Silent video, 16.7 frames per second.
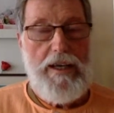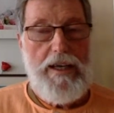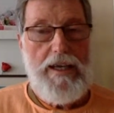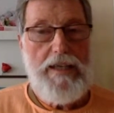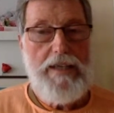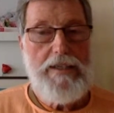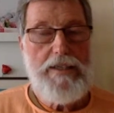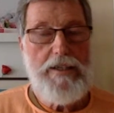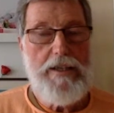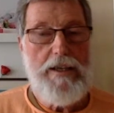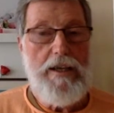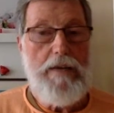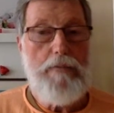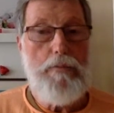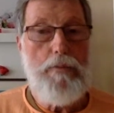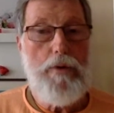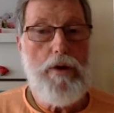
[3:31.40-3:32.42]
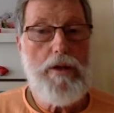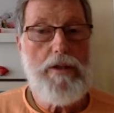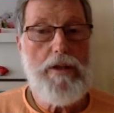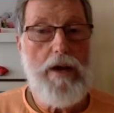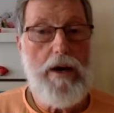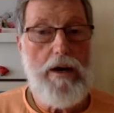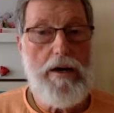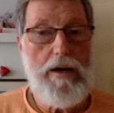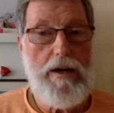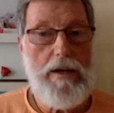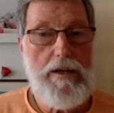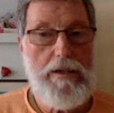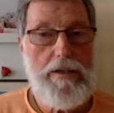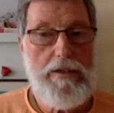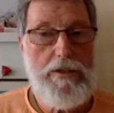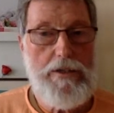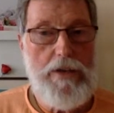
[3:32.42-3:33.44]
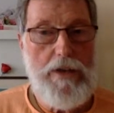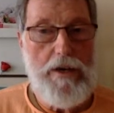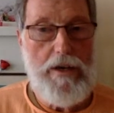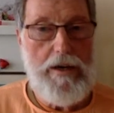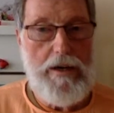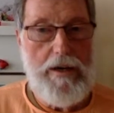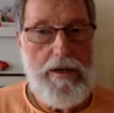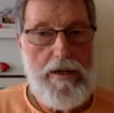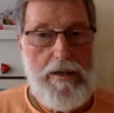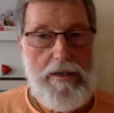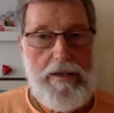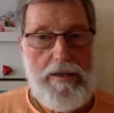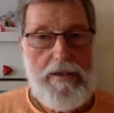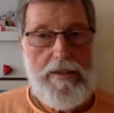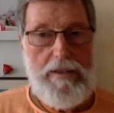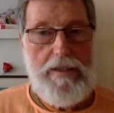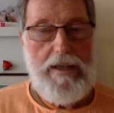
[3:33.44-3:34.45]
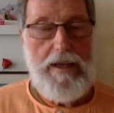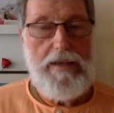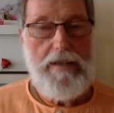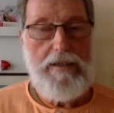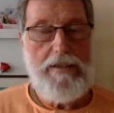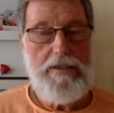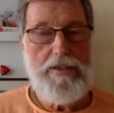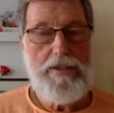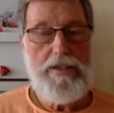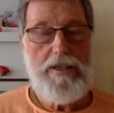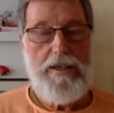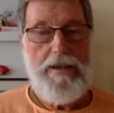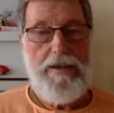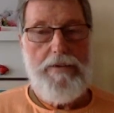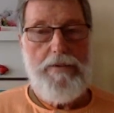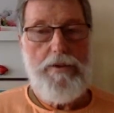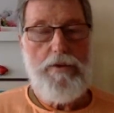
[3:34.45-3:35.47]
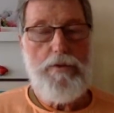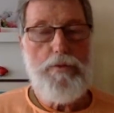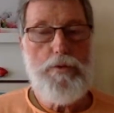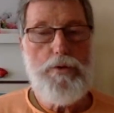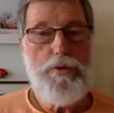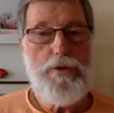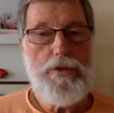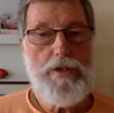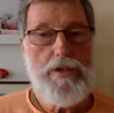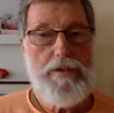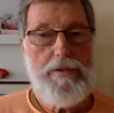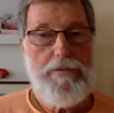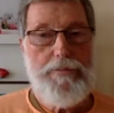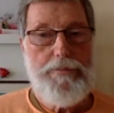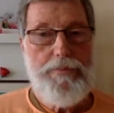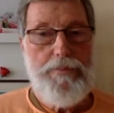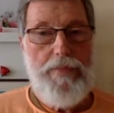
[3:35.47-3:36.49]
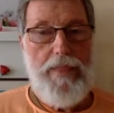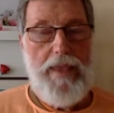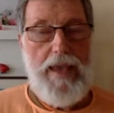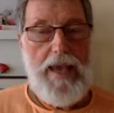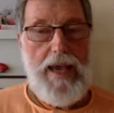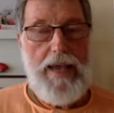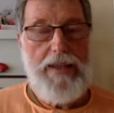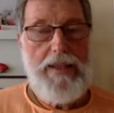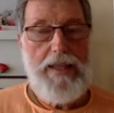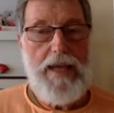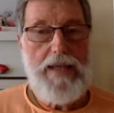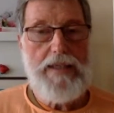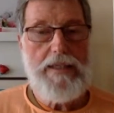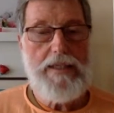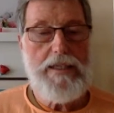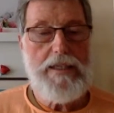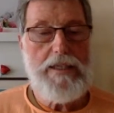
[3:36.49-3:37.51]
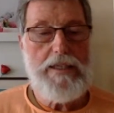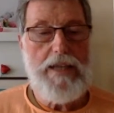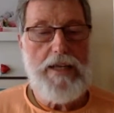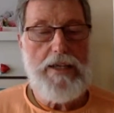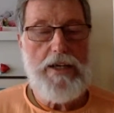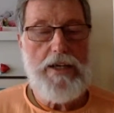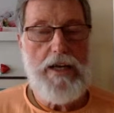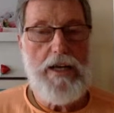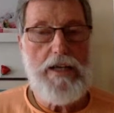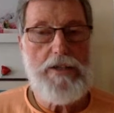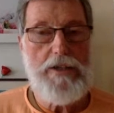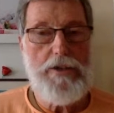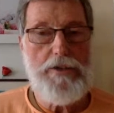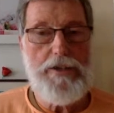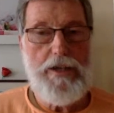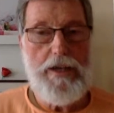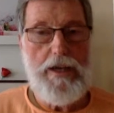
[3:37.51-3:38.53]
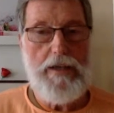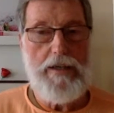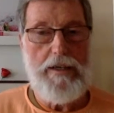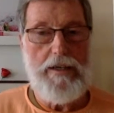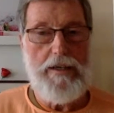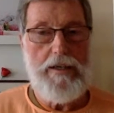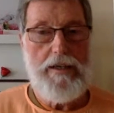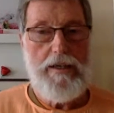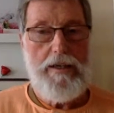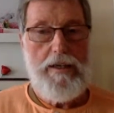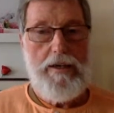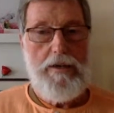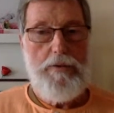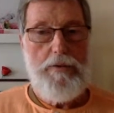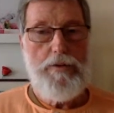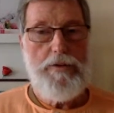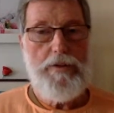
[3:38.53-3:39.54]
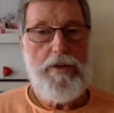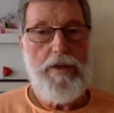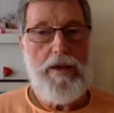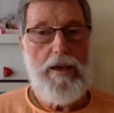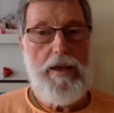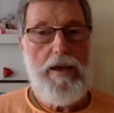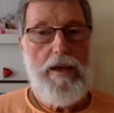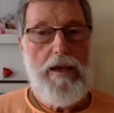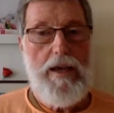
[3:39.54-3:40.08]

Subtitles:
is the Muladhara chakra. That is the root. And that is essentially associated with the